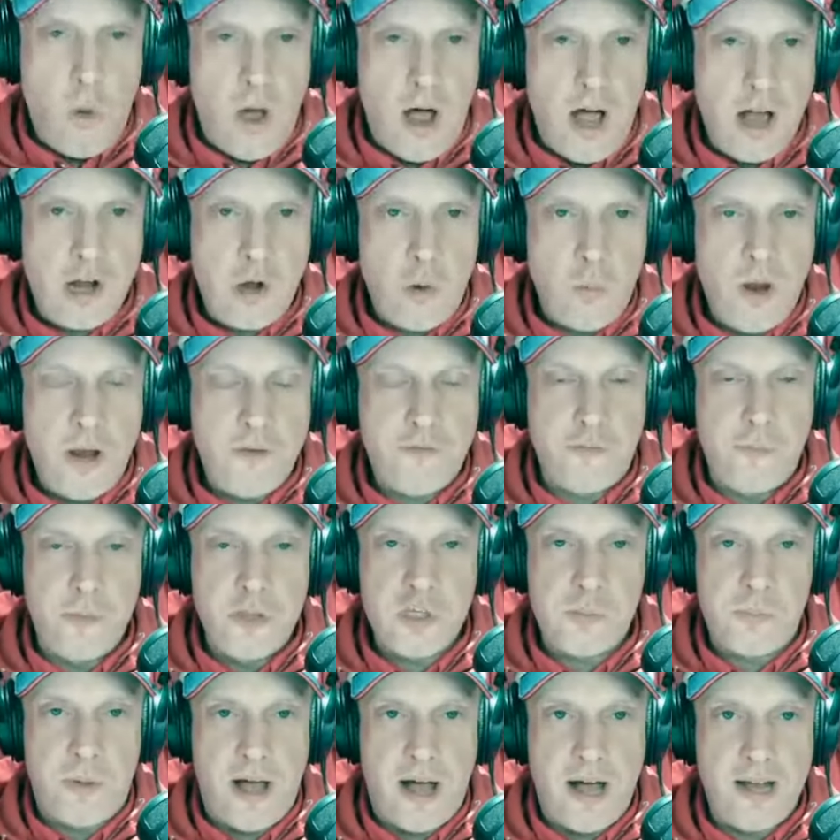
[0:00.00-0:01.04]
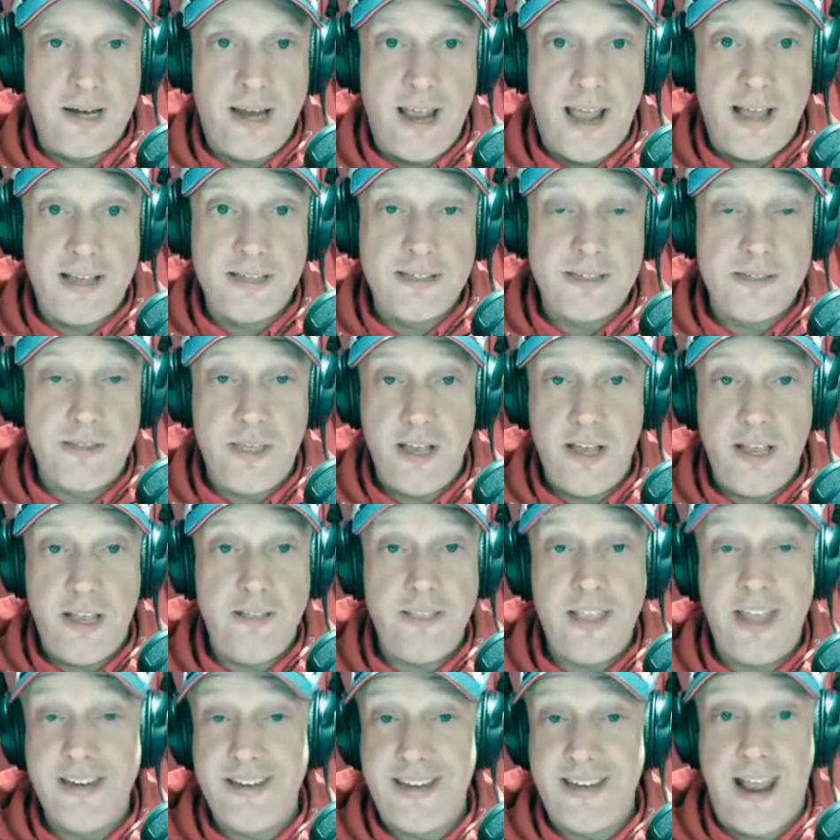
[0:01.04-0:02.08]
walk away from this podcast thinking
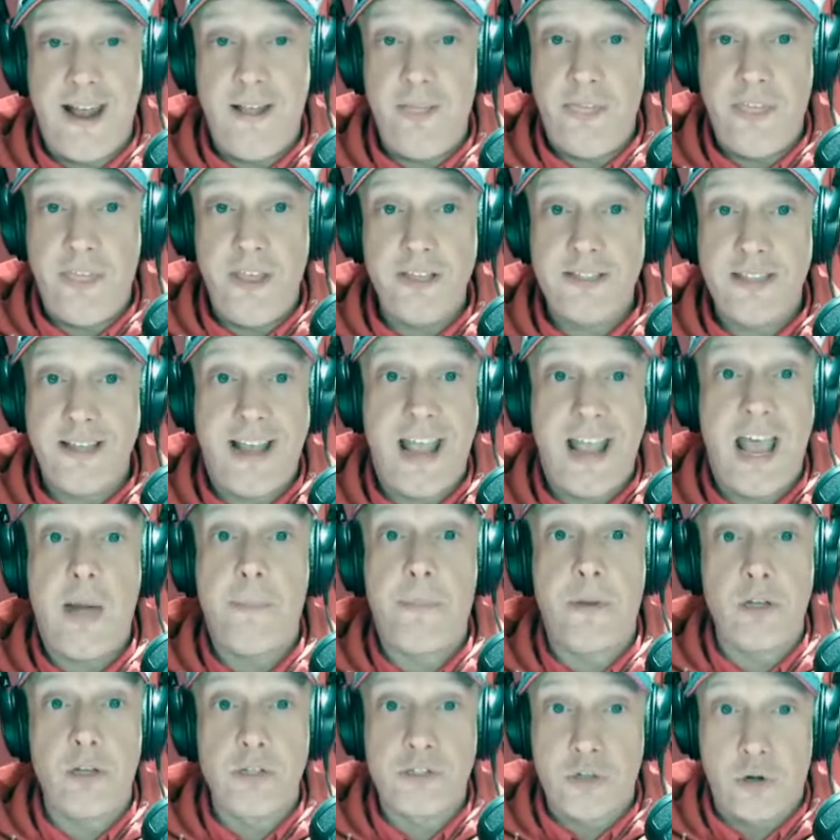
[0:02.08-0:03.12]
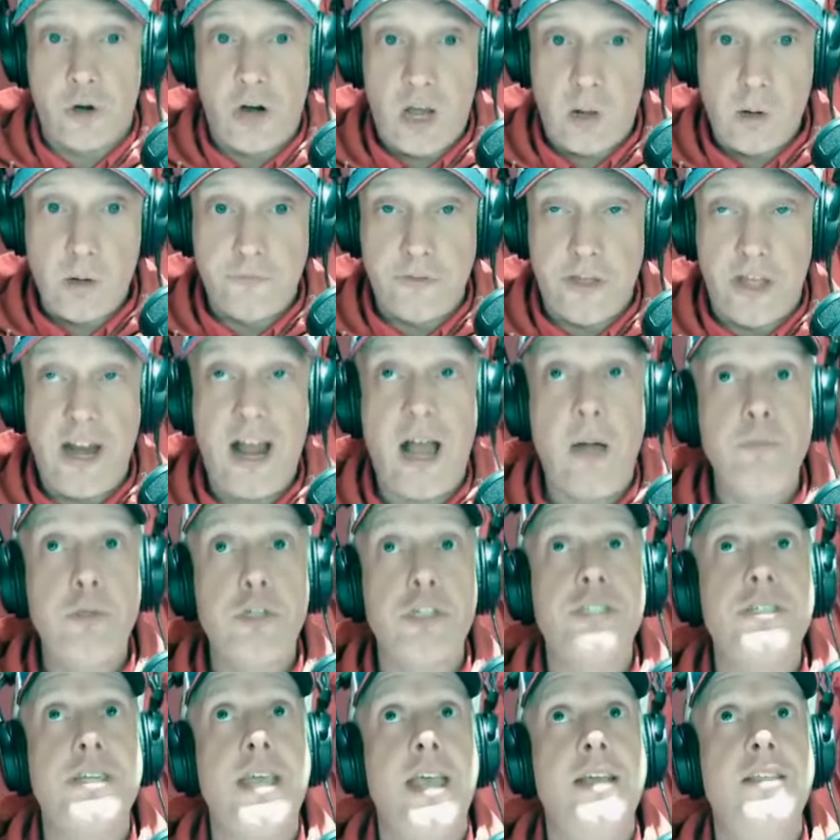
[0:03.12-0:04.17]
that Dan thinks the Capitals are out of it. I'm
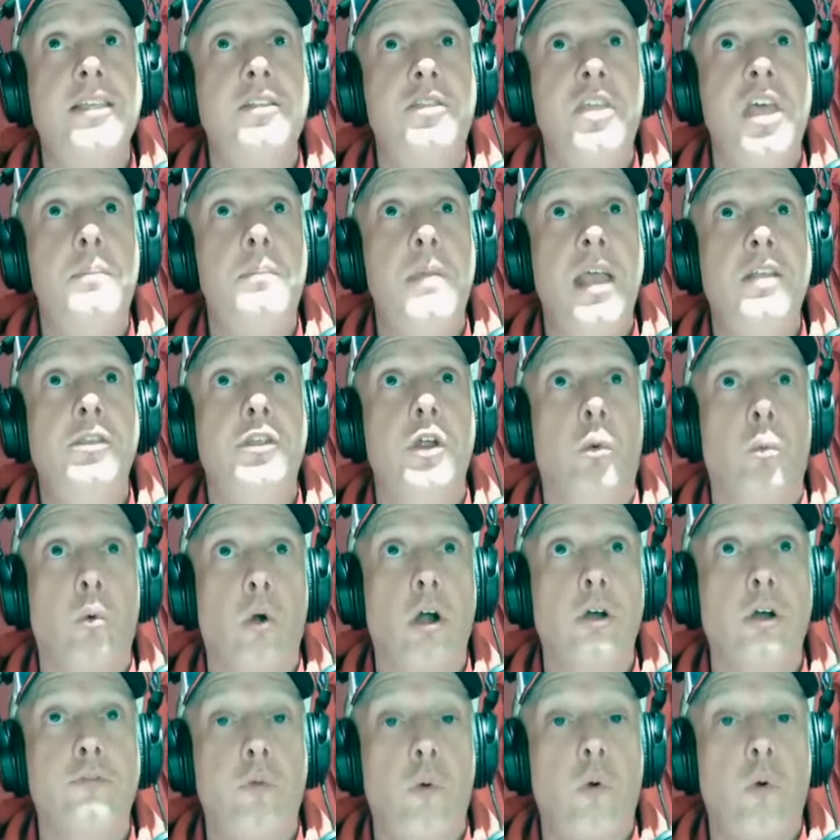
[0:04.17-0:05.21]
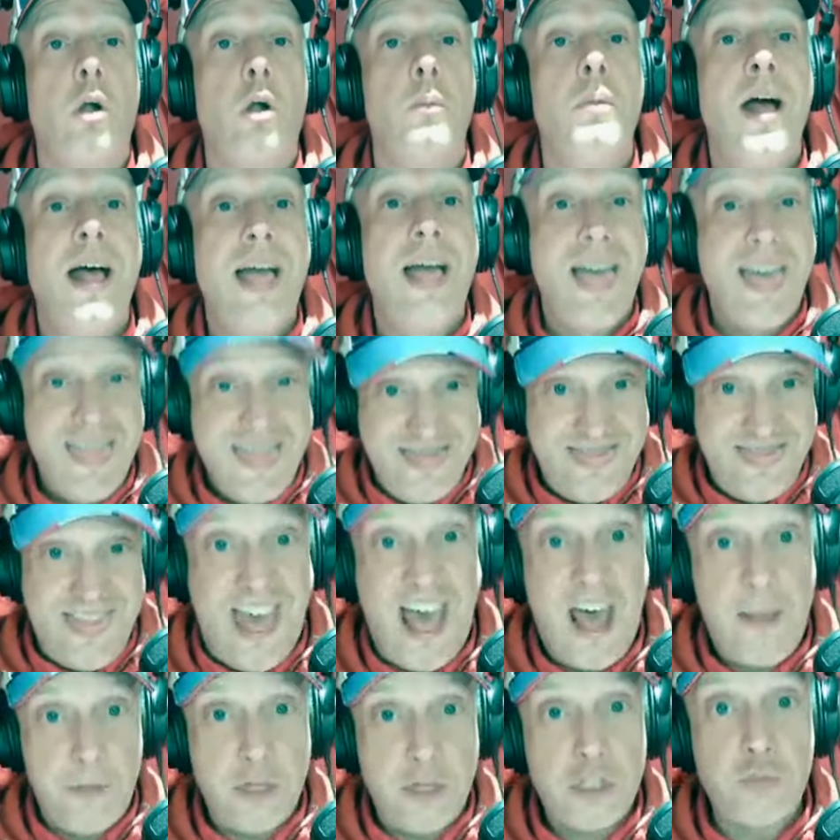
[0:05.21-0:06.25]
just saying that they made their work for him
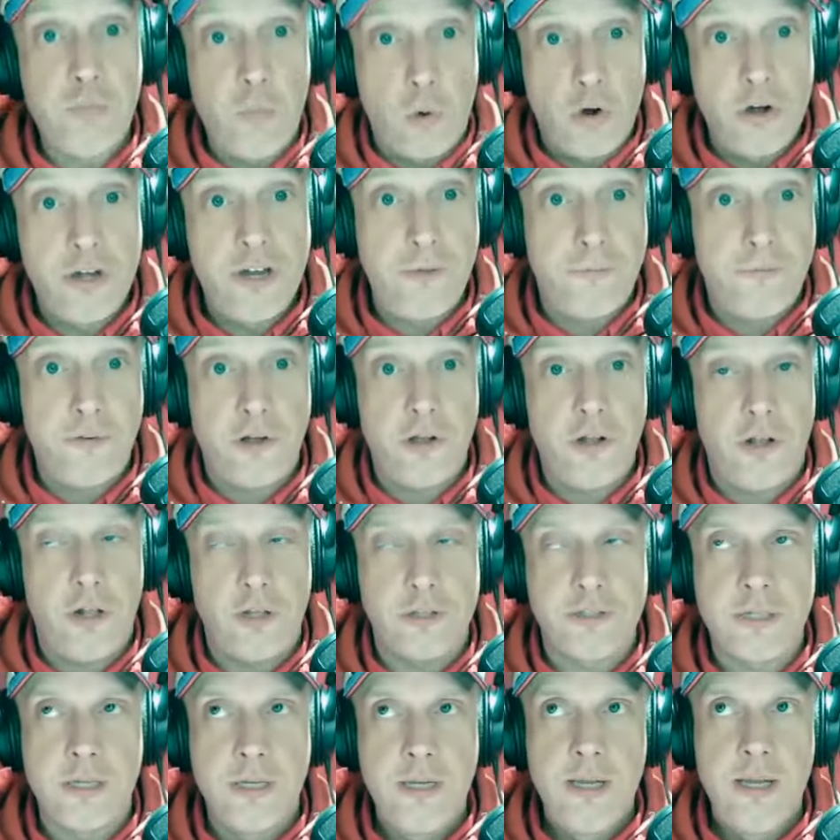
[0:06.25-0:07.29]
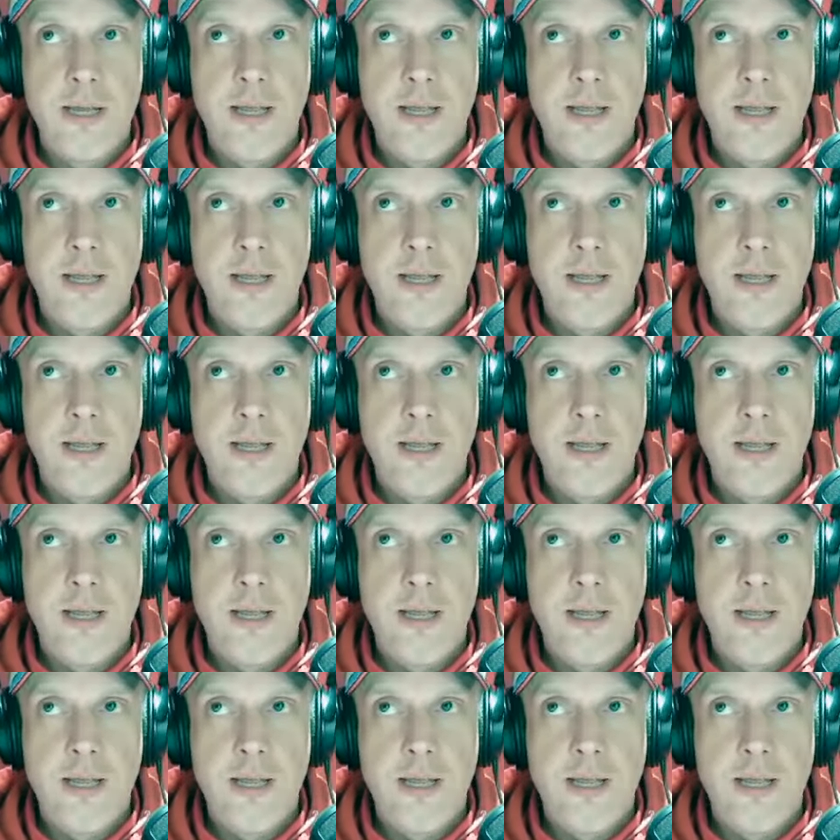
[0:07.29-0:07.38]
that much more difficult.